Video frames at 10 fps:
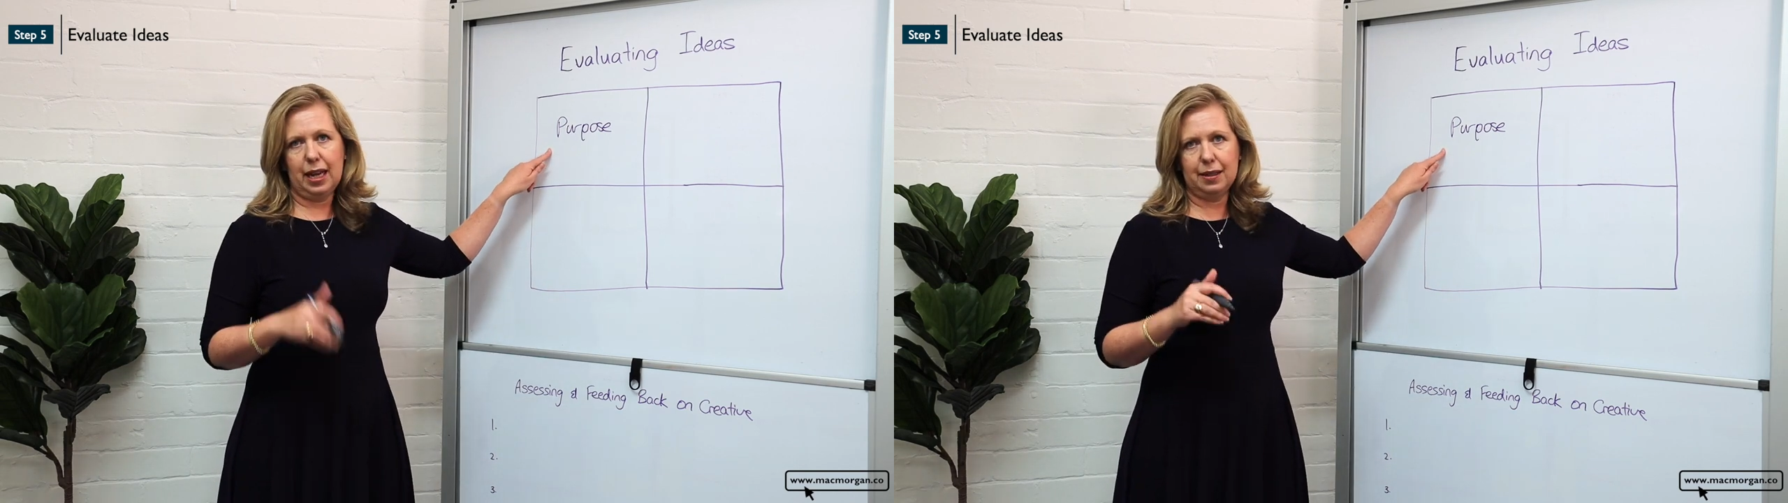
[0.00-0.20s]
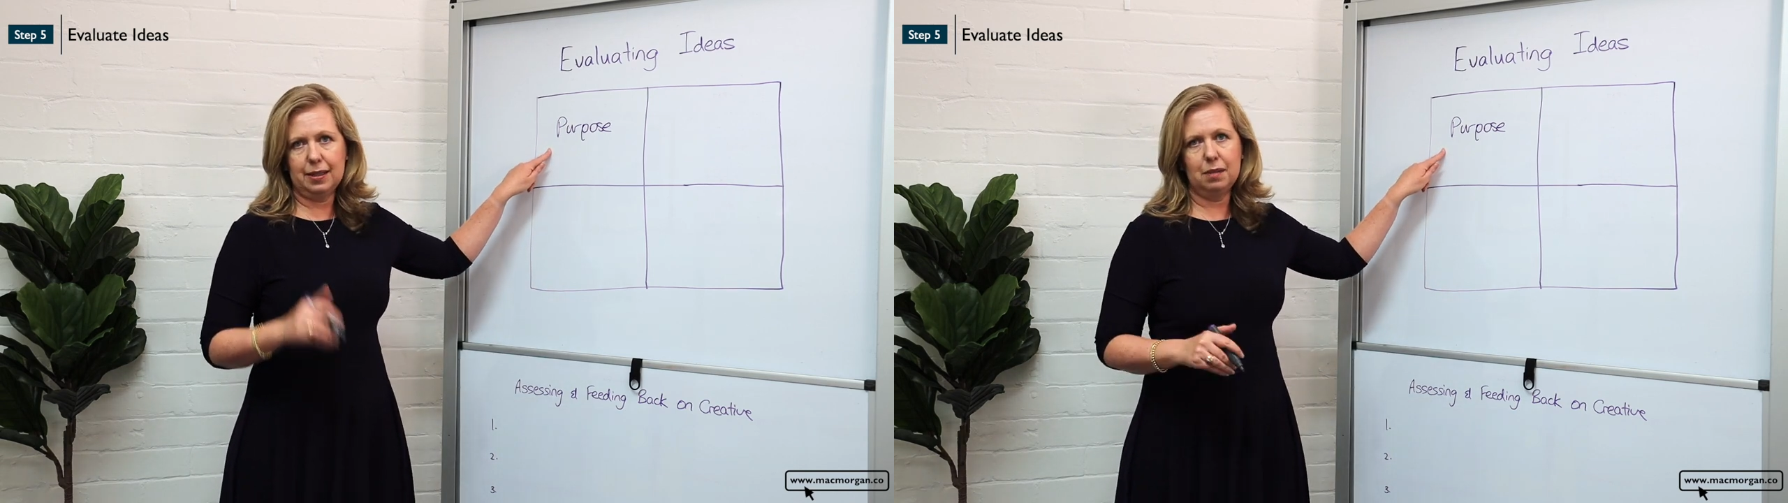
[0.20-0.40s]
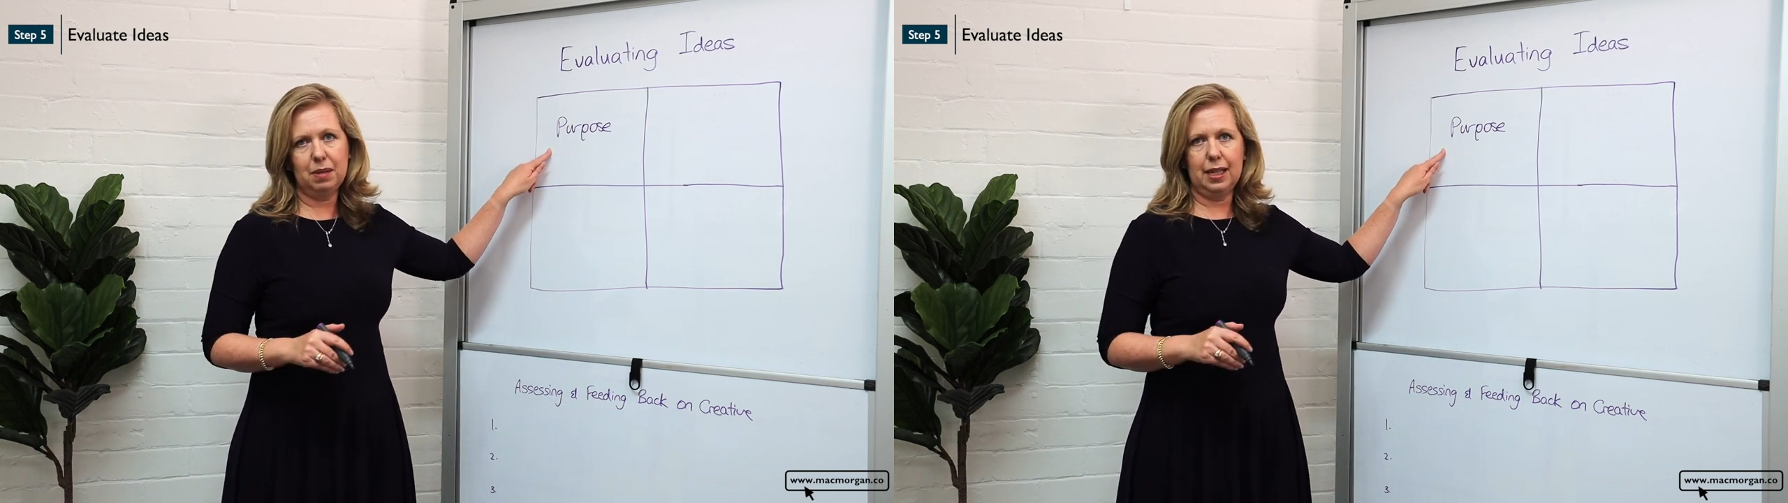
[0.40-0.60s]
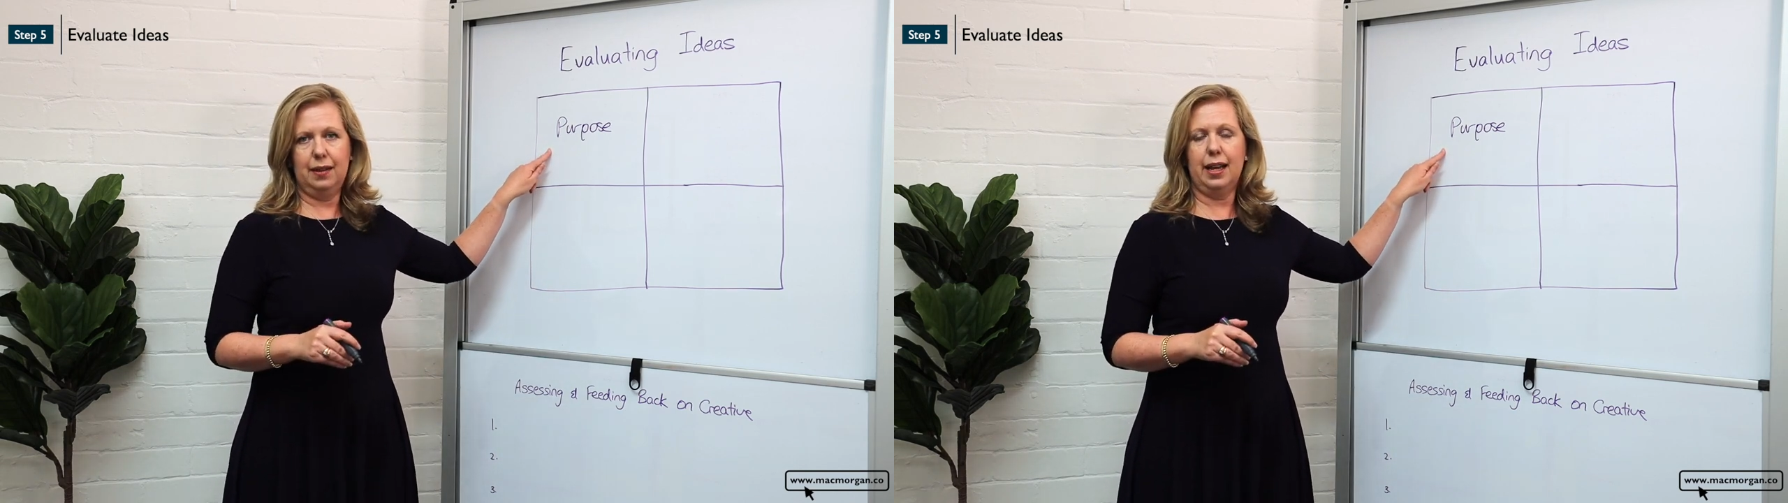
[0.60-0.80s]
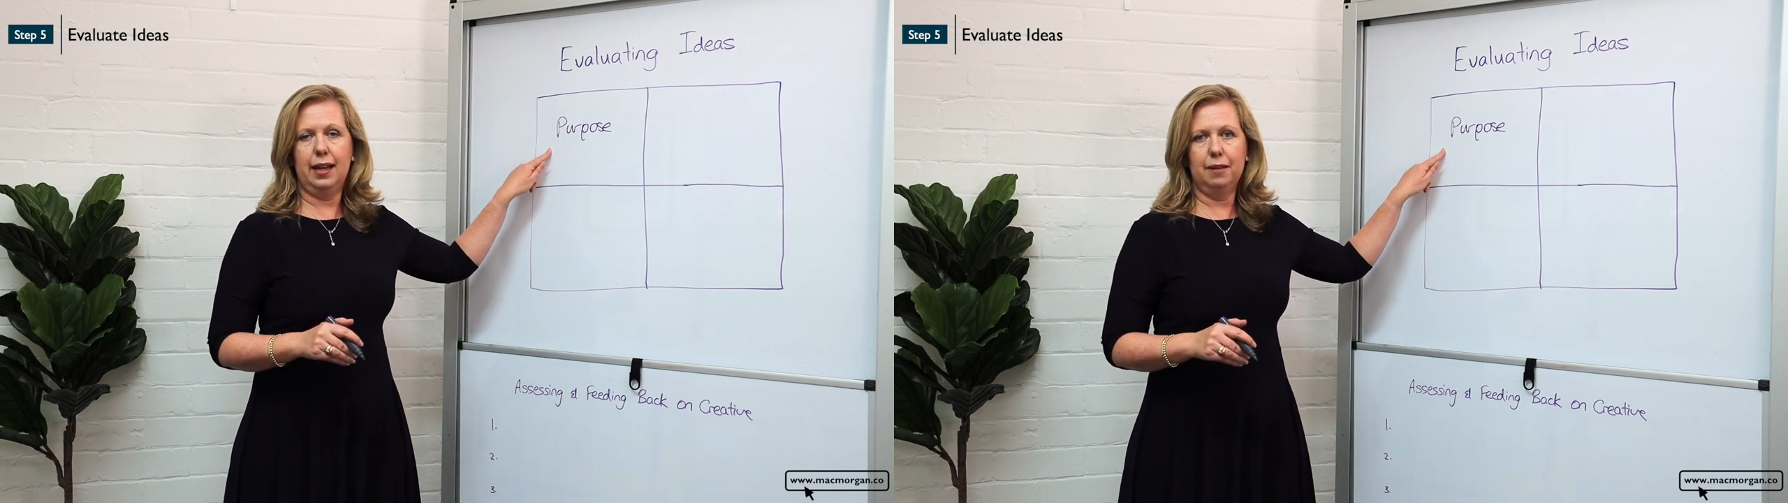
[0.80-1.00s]
has to be
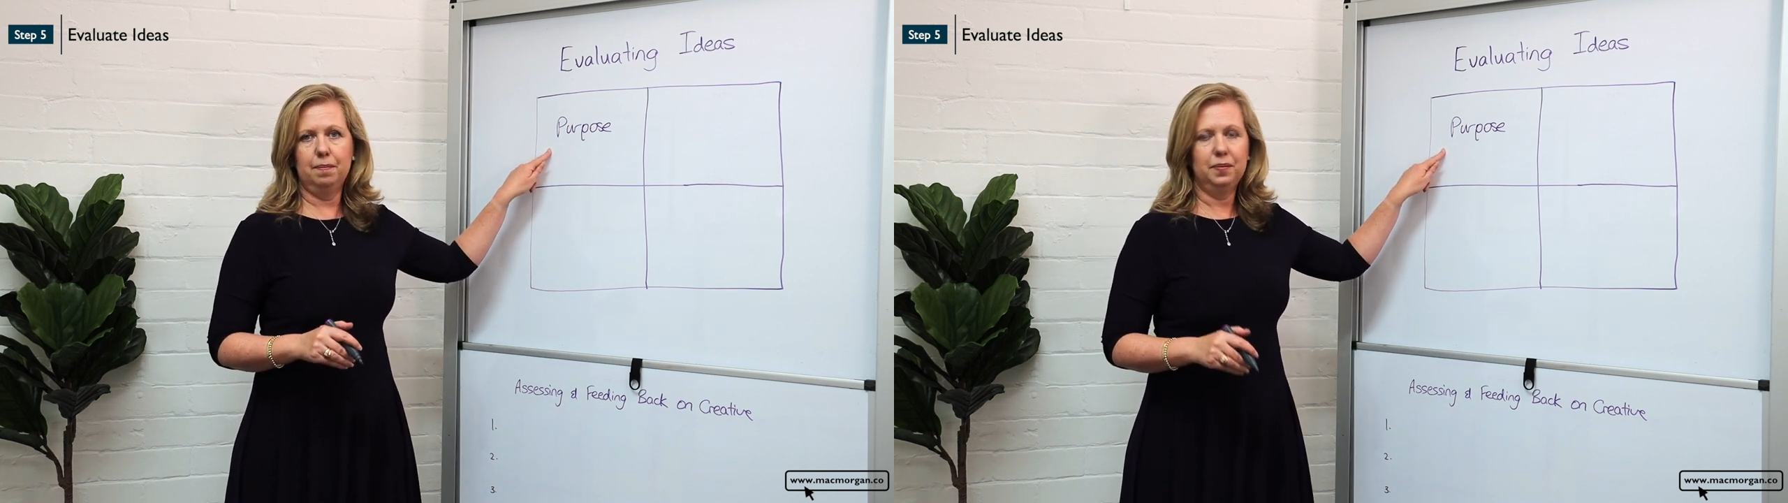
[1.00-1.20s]
in there.